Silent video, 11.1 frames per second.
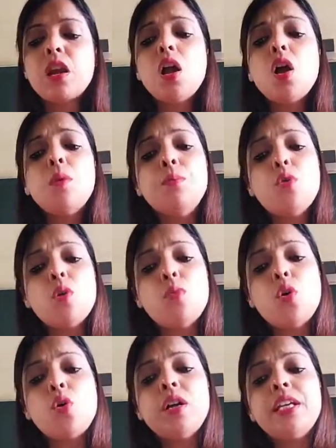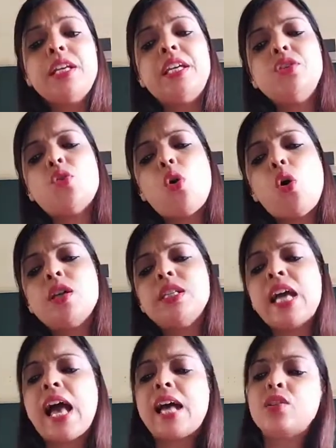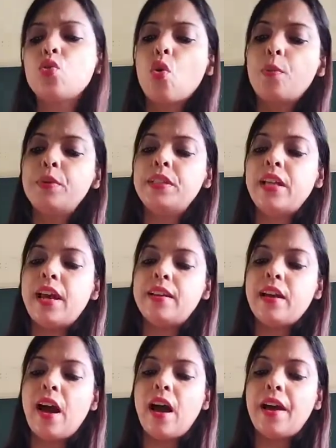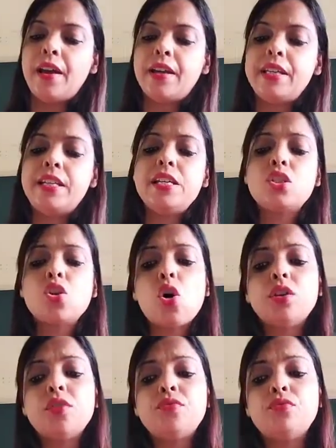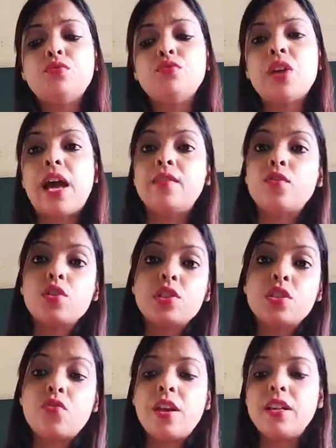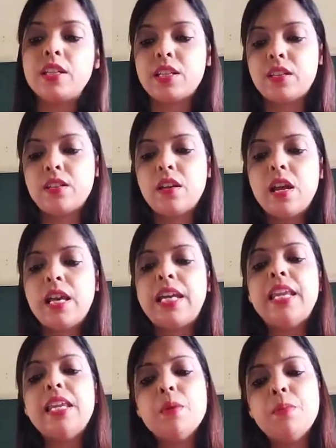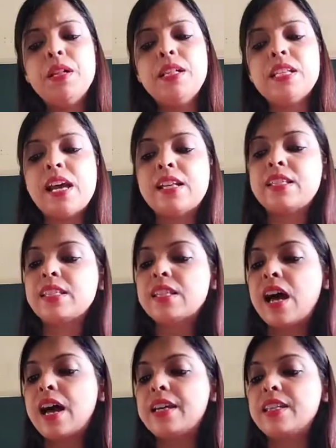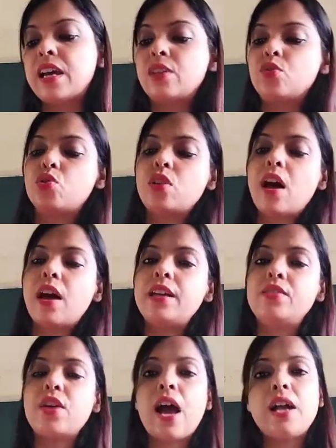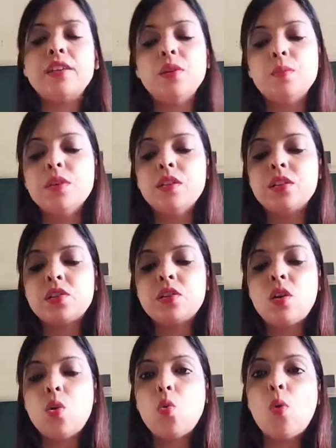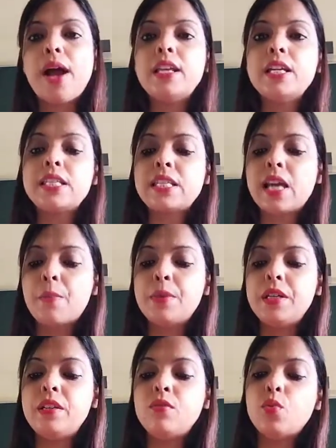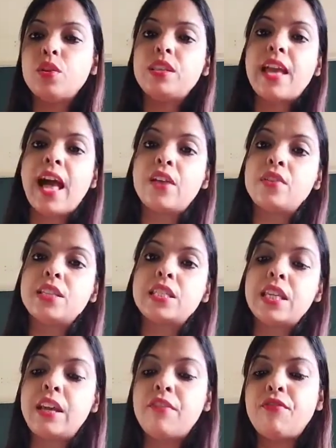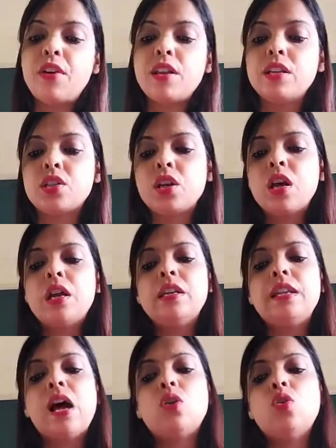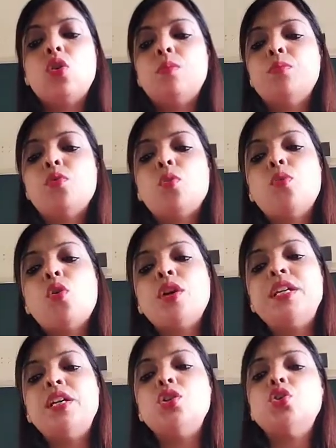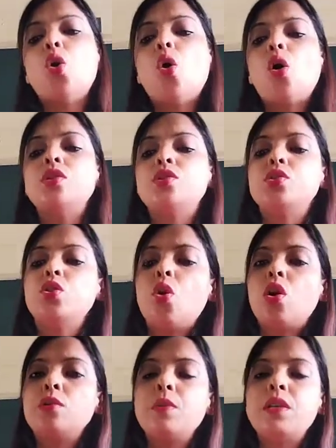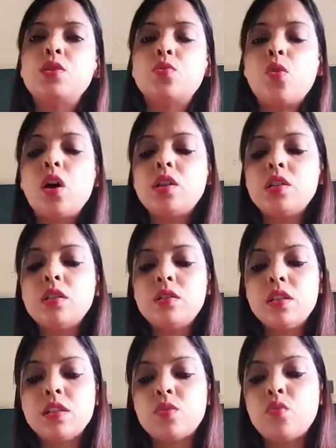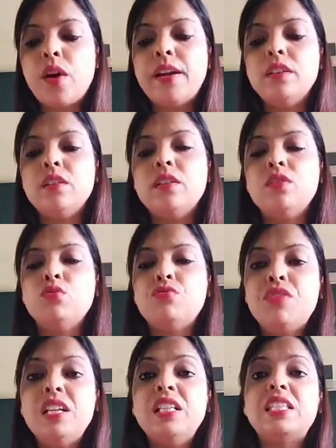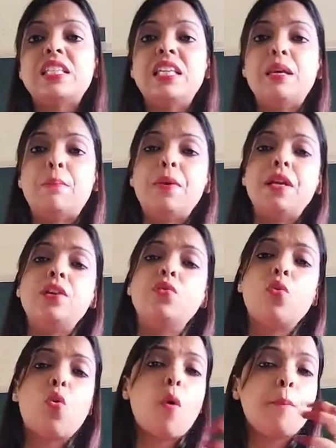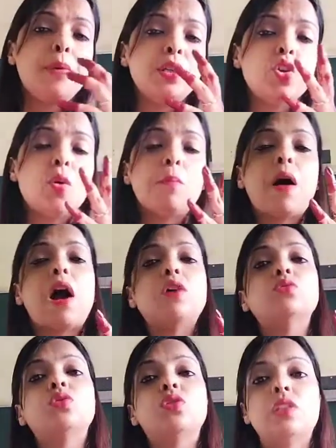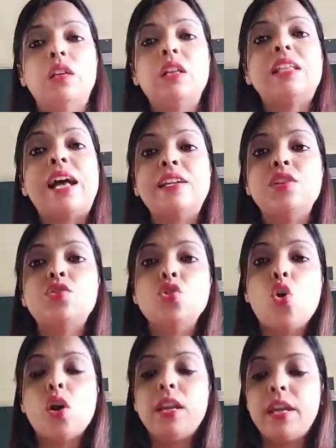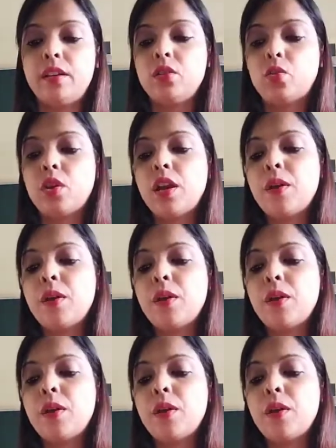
Bobo, he yawned and opened an eye. He saw the food and was thrilled. He nibbled and sighed and nibbled, while his tummy with carrots he filled. Now, Bobo, he yawned. Yawn means what? Just while you feel sleepy, you open your mouth. Now, that is yawning, okay?